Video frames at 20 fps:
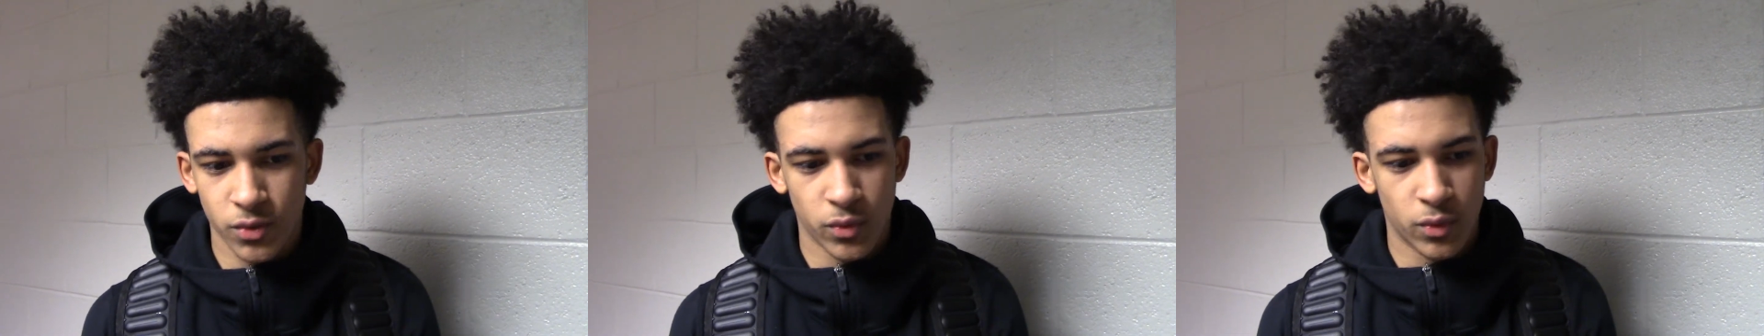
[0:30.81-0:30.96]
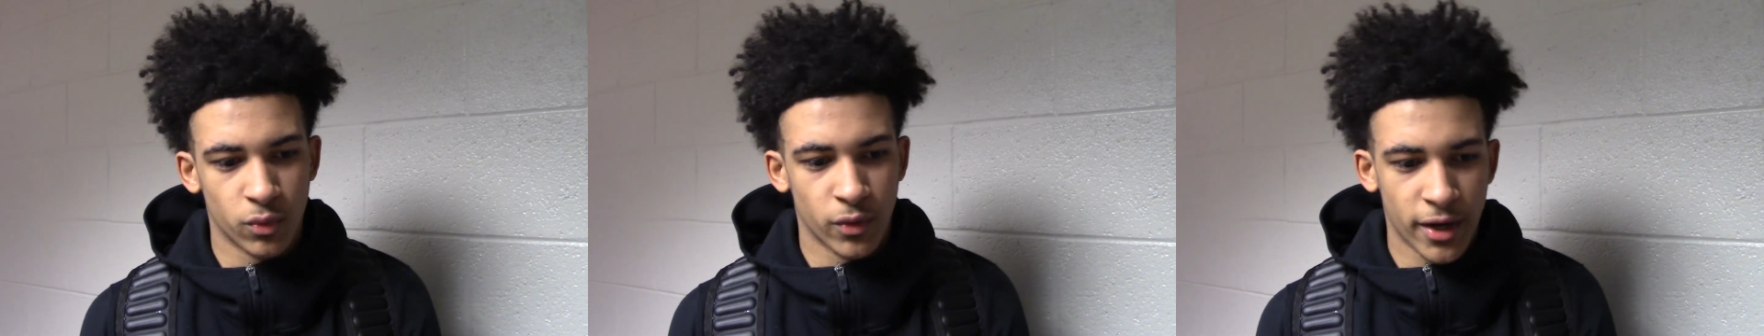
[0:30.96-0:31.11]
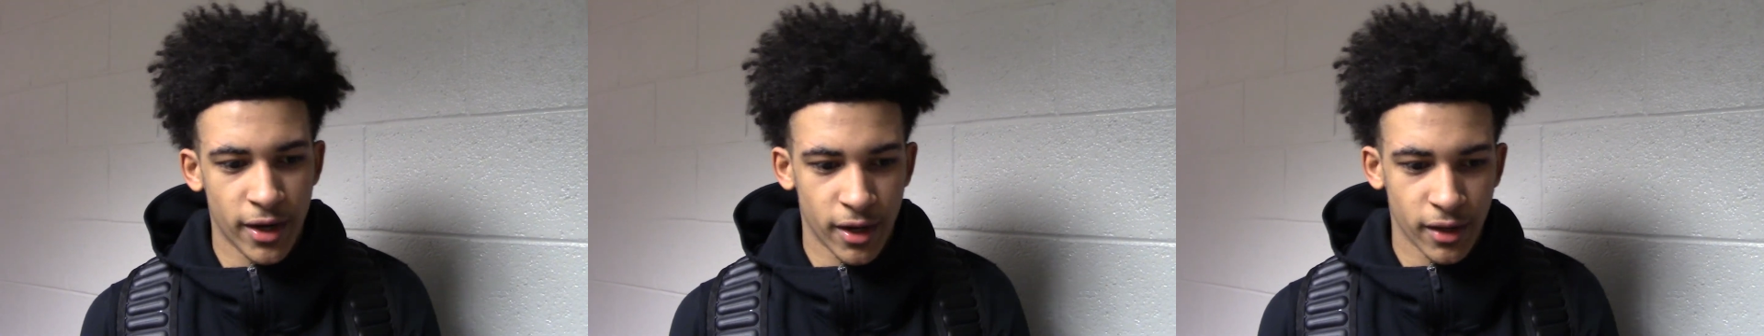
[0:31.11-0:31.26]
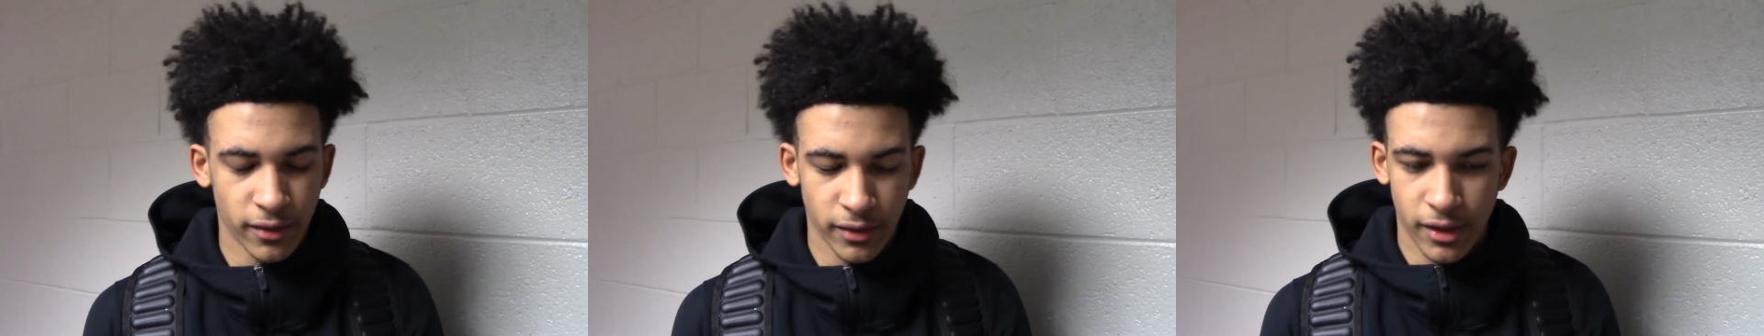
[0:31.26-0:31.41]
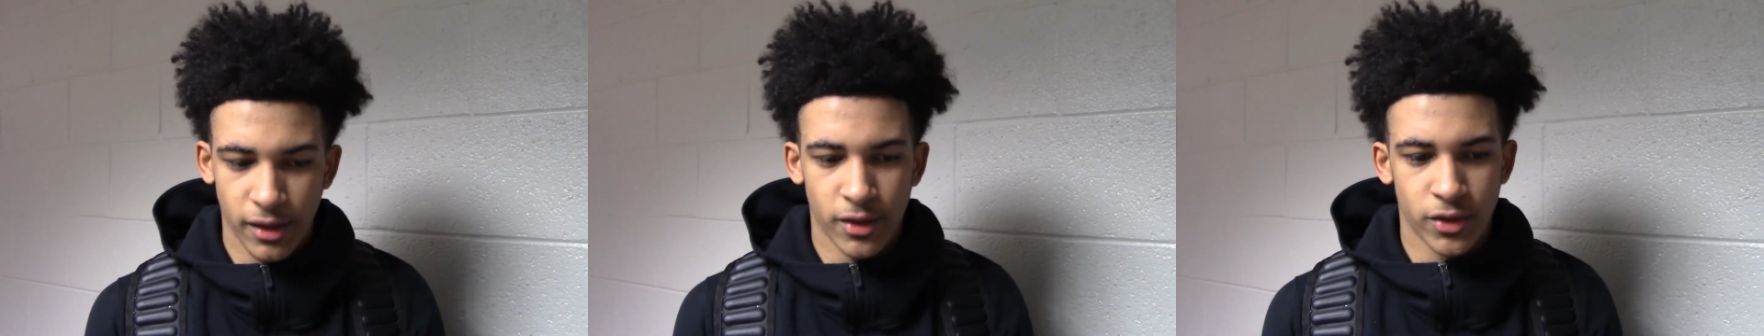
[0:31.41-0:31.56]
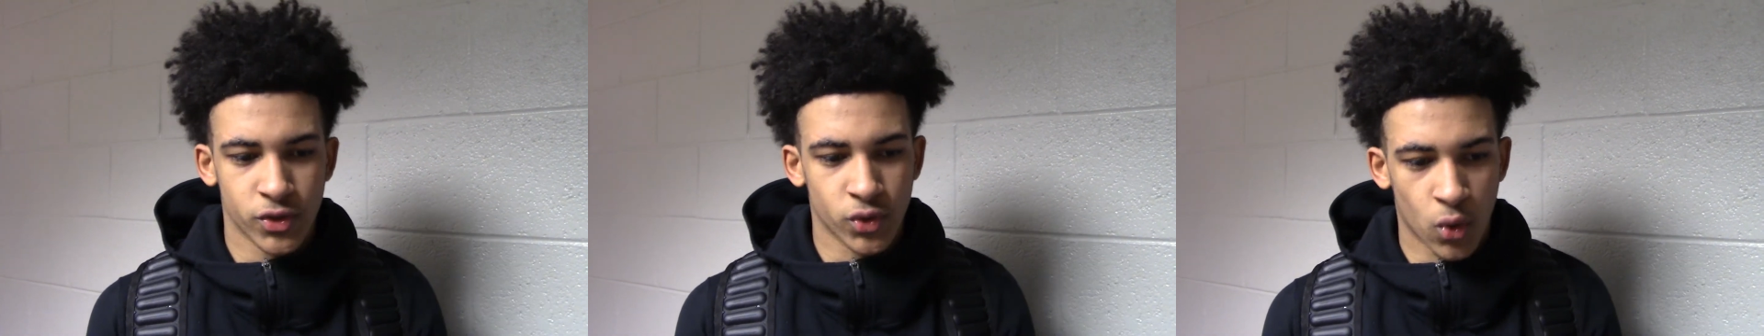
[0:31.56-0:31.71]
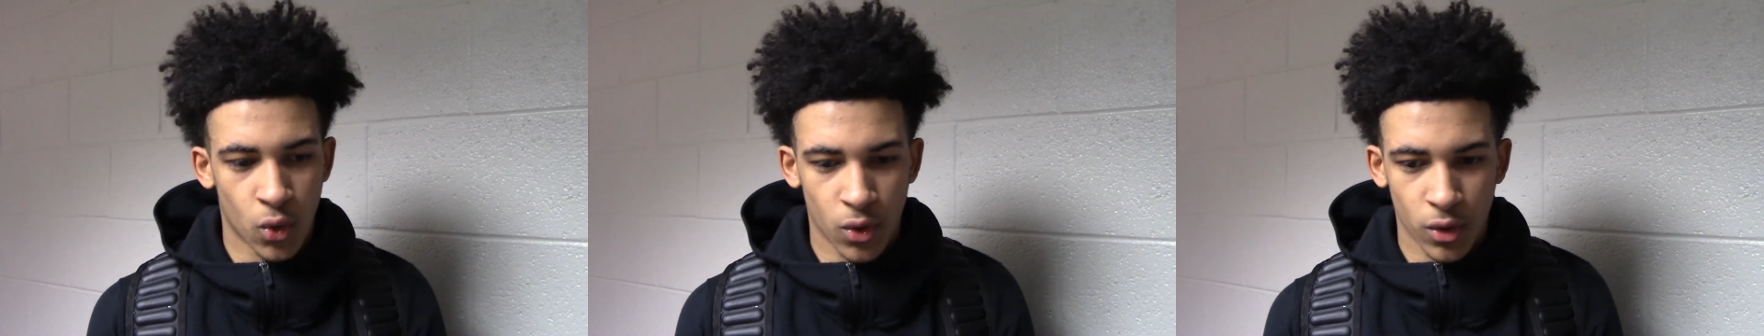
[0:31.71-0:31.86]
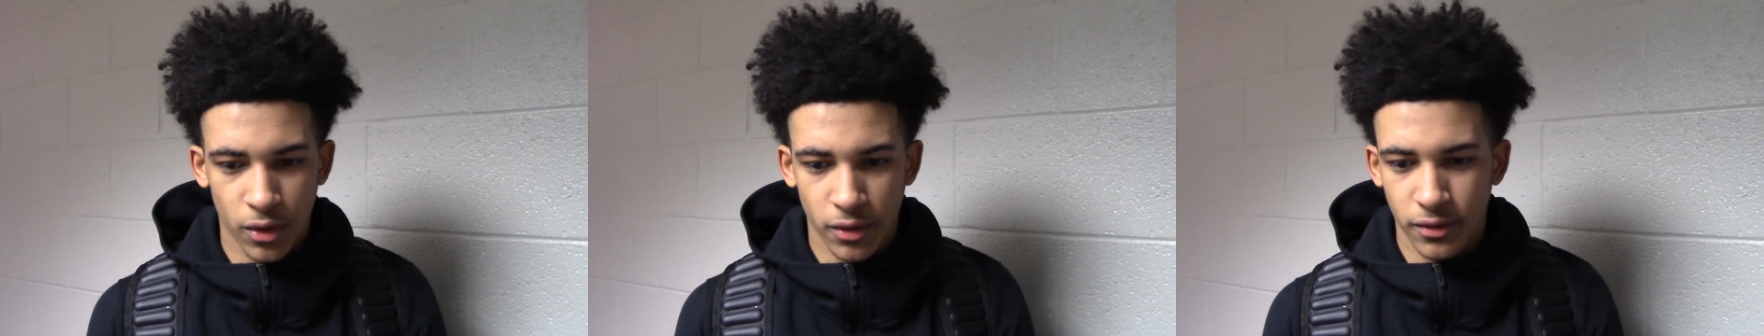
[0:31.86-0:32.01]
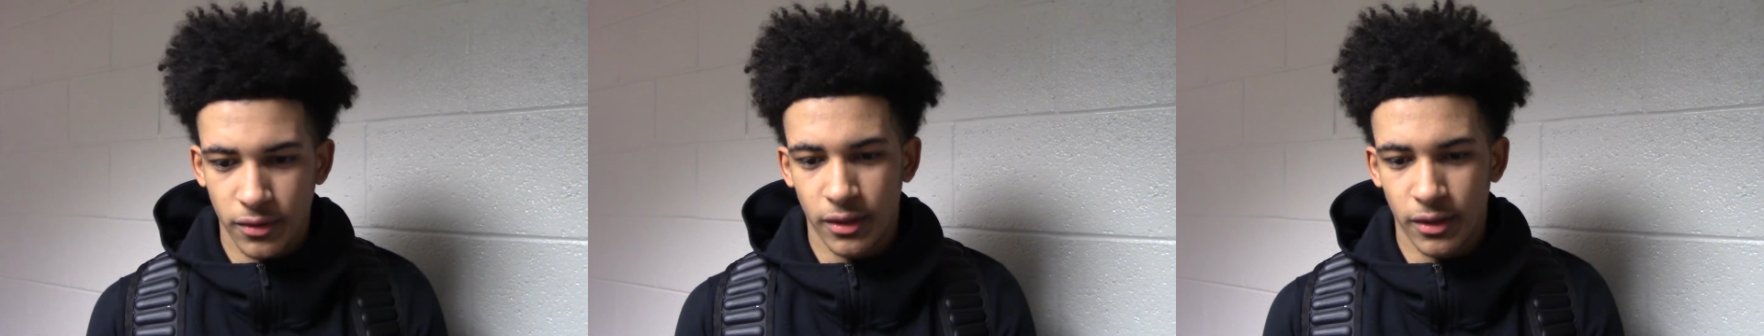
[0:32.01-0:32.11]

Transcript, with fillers: We ran, scored,